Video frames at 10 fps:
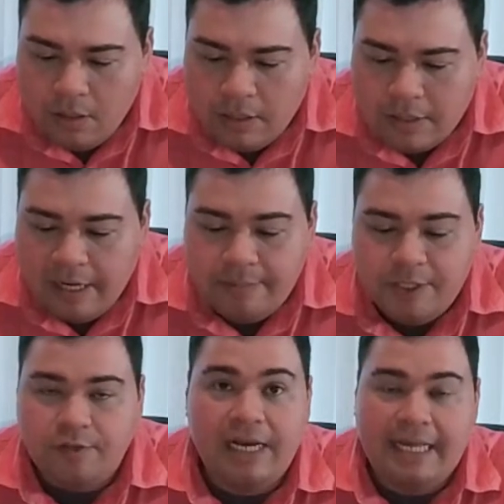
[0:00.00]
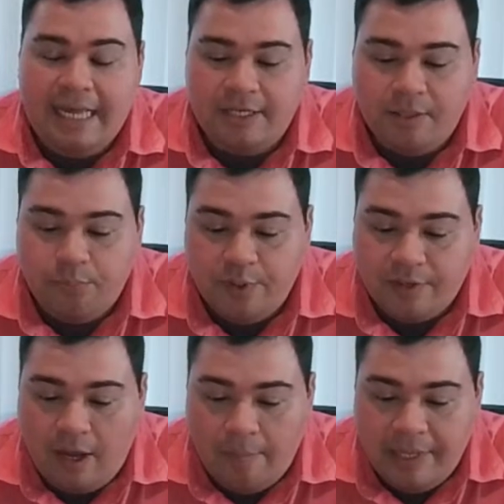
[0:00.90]
Sorry, I'm just trying to catch up
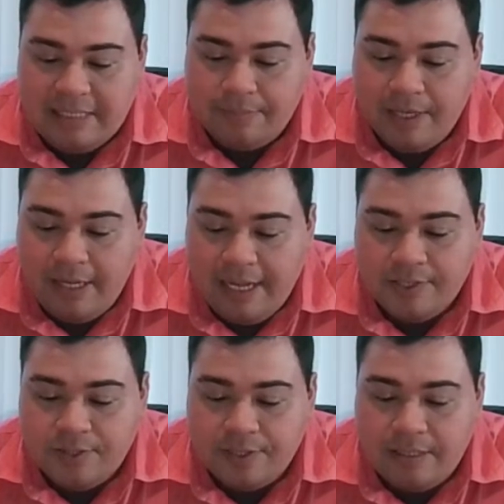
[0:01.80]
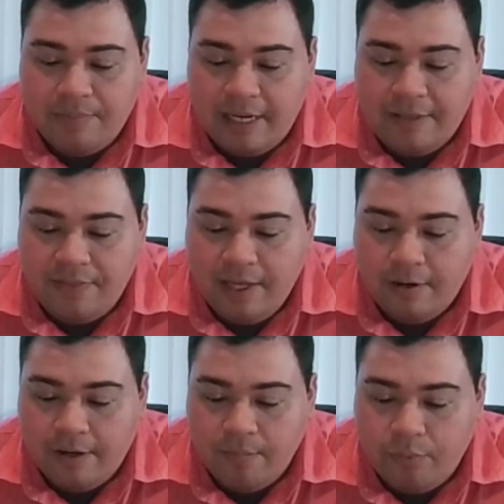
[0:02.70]
with comments. I'm going to answer some that I
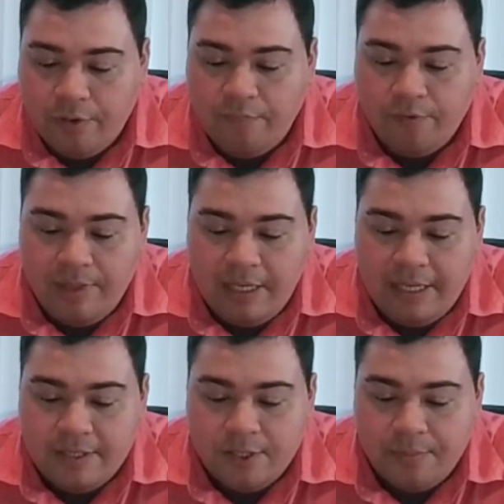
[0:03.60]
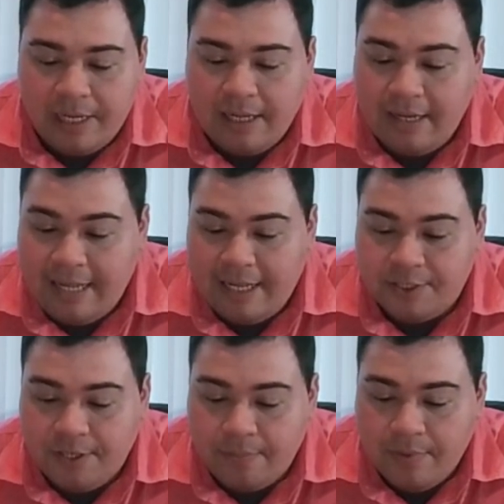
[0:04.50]
think are important for me to answer, but I got to
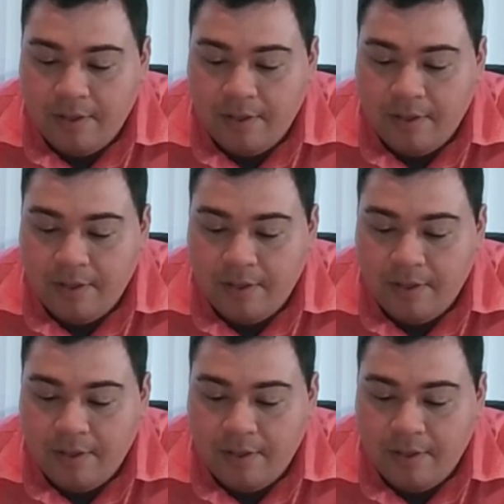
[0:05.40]
catch up.